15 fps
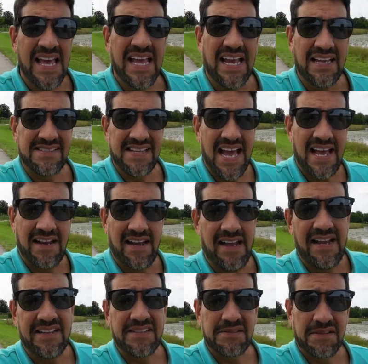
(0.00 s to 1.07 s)
is that
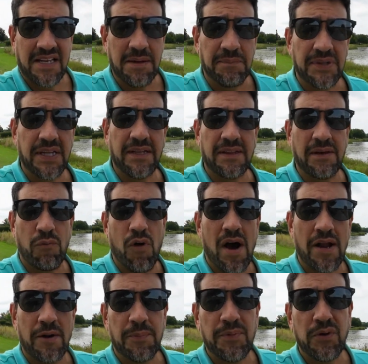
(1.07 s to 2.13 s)
it's completely
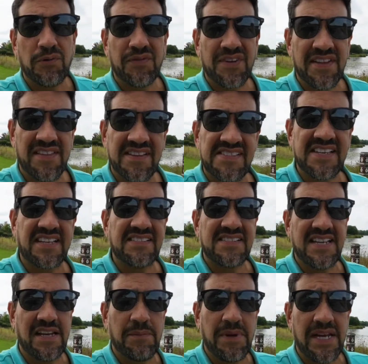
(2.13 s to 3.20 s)
waterproof to the
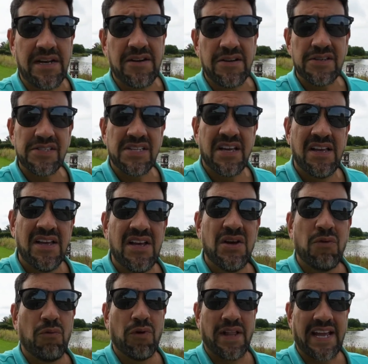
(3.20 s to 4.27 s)
16 meters.
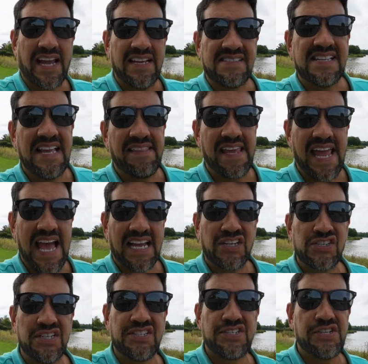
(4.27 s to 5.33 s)
Where, like I said, the
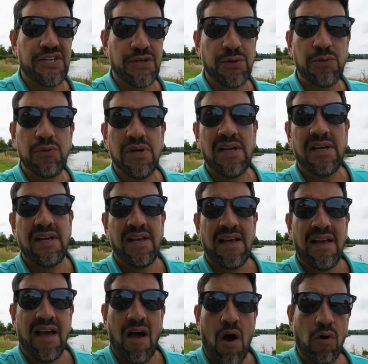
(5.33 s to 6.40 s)
Action 2,
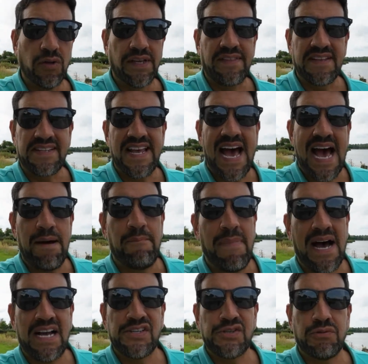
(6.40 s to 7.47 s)
only the top
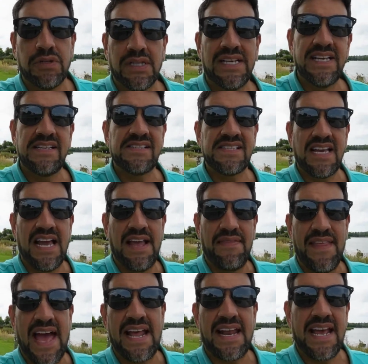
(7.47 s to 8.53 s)
module is, and
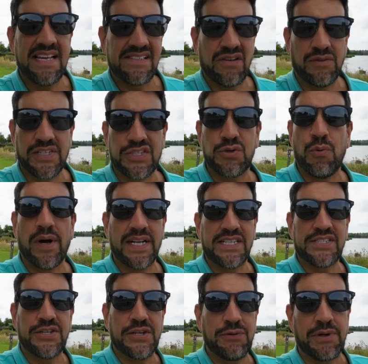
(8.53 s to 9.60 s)
that has only
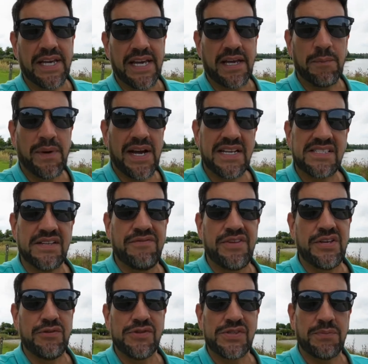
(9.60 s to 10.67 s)
22 gigabytes of
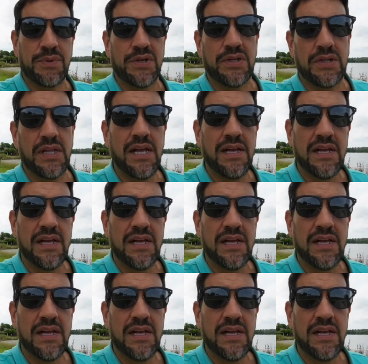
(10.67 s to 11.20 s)
usable